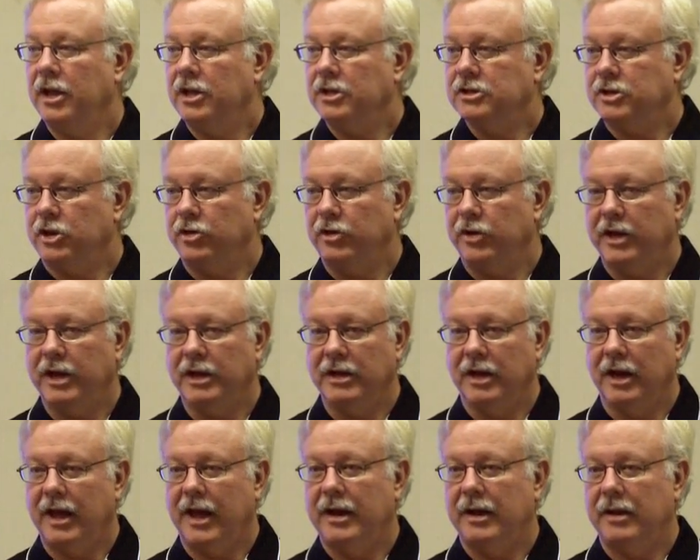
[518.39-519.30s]
So you're
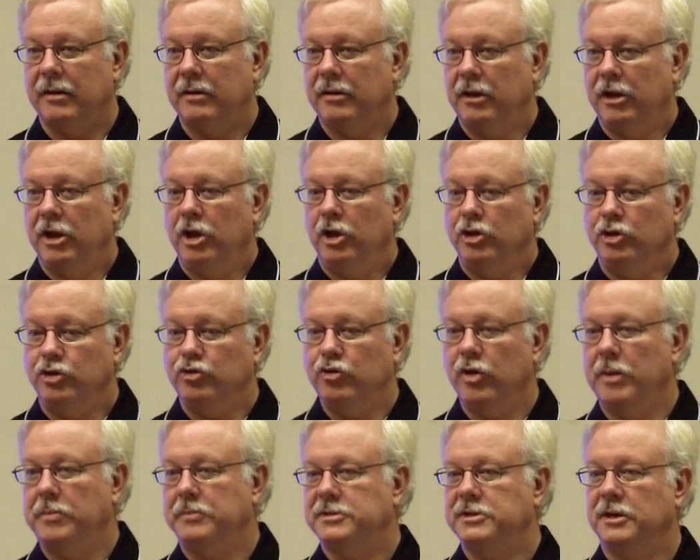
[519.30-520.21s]
getting a lot of
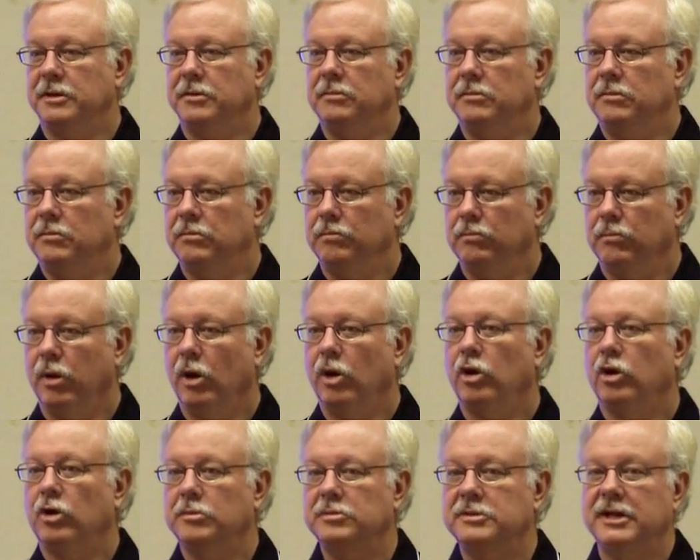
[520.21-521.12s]
drips and
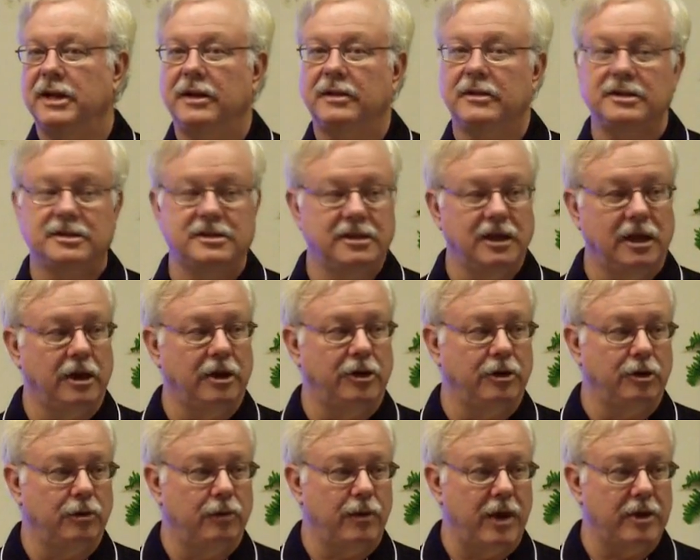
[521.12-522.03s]
blurbs into the
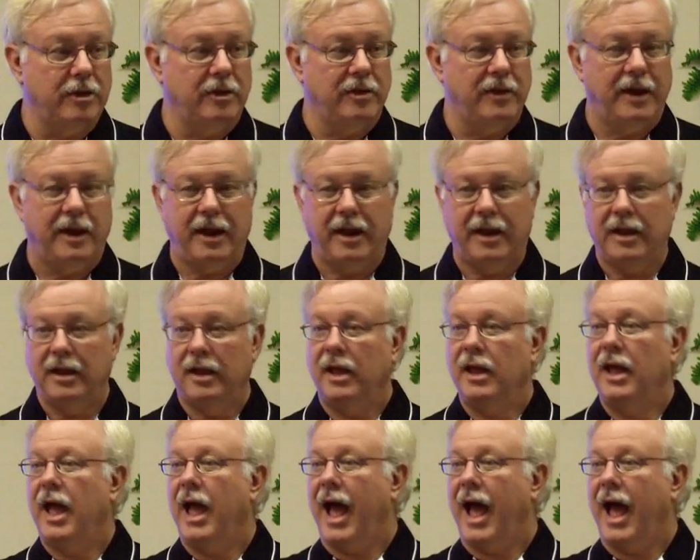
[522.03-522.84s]
cylinder rather than a